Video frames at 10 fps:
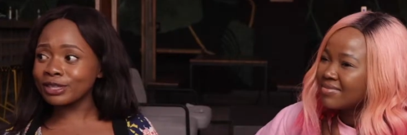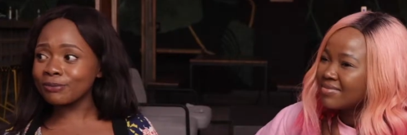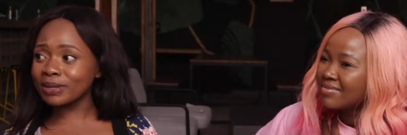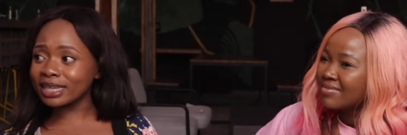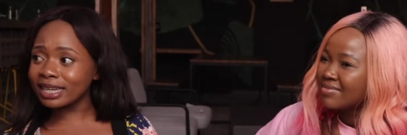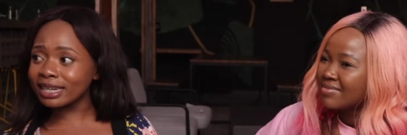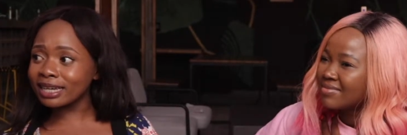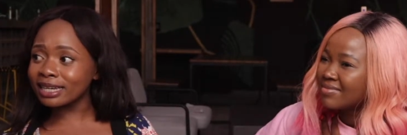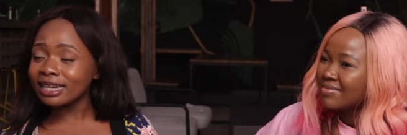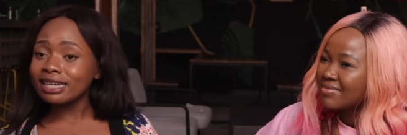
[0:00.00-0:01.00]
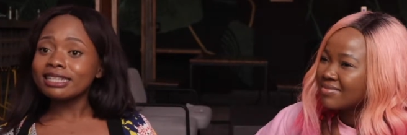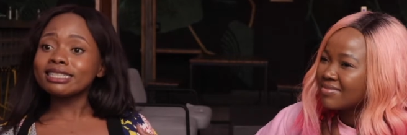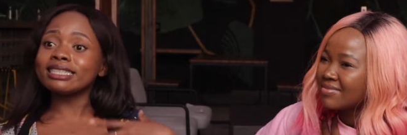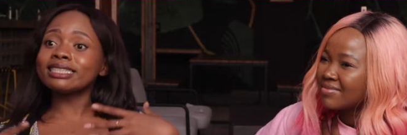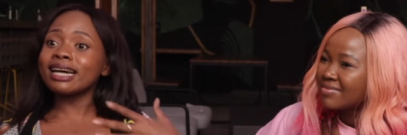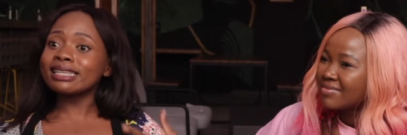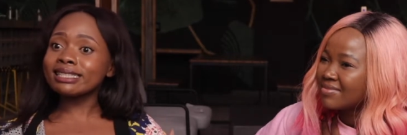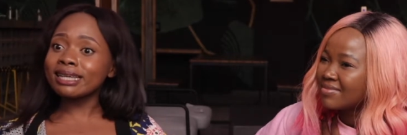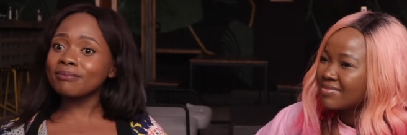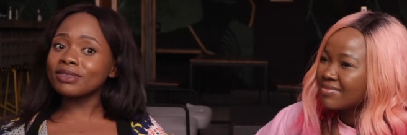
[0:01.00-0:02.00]
Speaker 1: in the beginning. She does
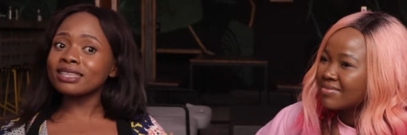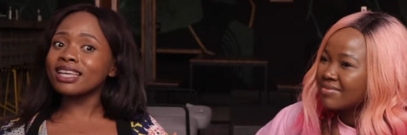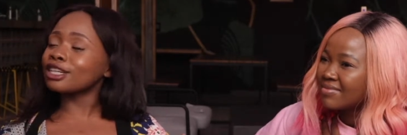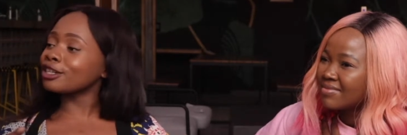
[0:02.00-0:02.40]
something that